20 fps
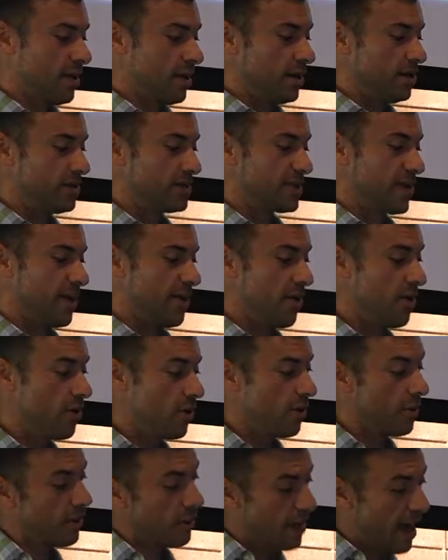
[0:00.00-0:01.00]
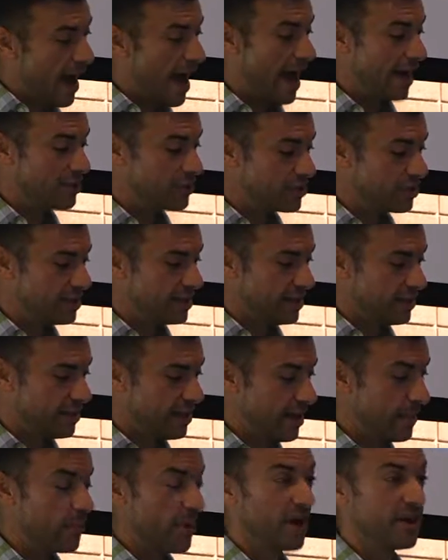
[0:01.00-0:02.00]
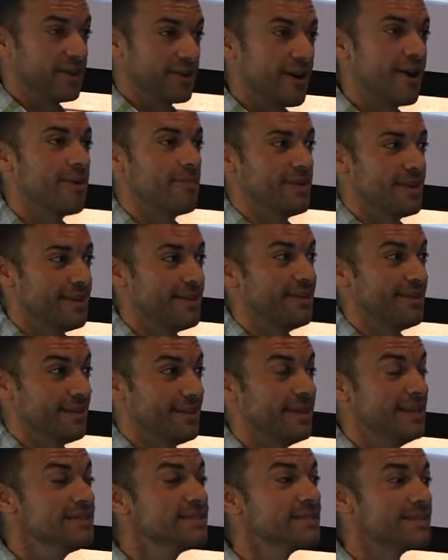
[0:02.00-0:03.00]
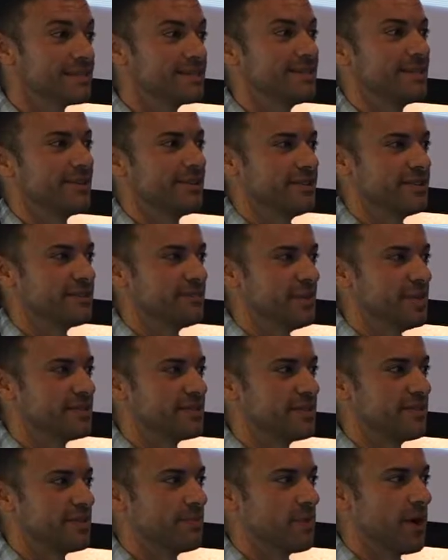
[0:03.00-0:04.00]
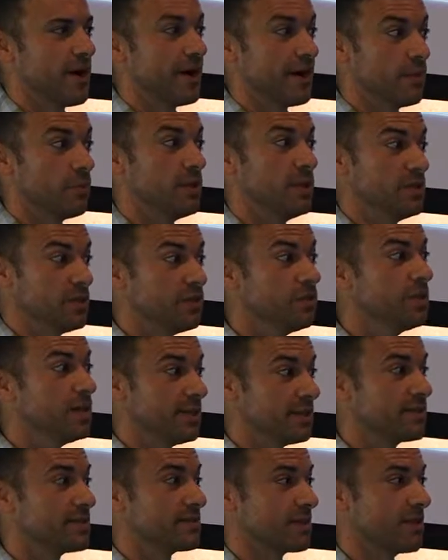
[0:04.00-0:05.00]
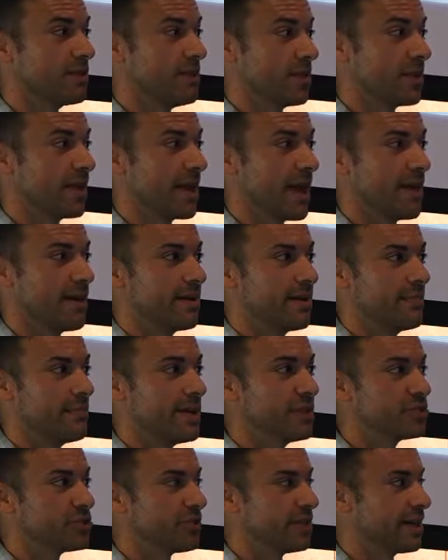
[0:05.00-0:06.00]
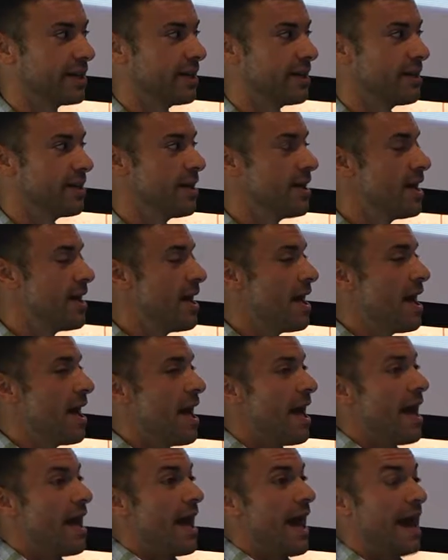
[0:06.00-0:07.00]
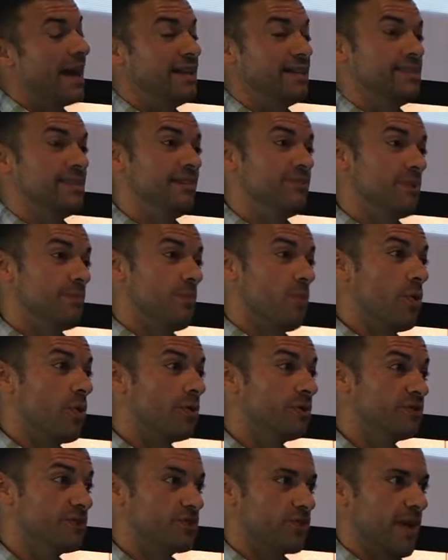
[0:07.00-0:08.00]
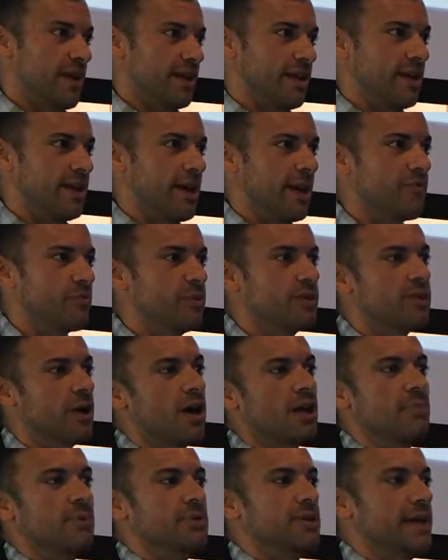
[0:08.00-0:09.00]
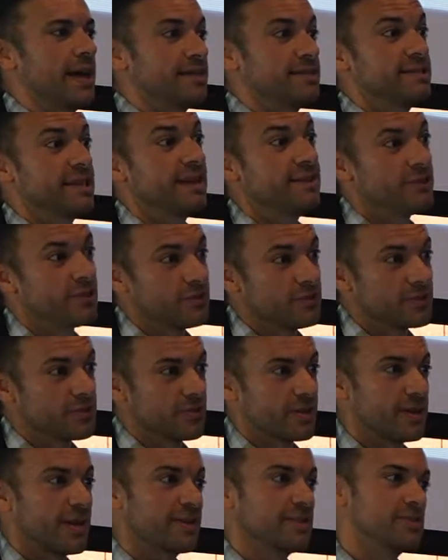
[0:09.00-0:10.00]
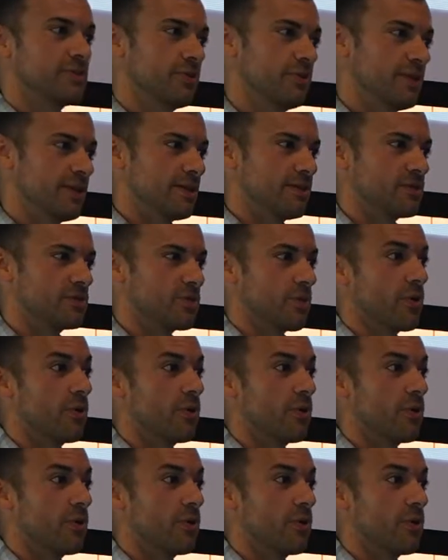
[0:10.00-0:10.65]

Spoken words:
you say, oh, actually, embodied carbon is a serious piece of the pie, and we do need to start looking at it and measuring it. And it's even more striking if we talk about the next 10 years or the next 30 years,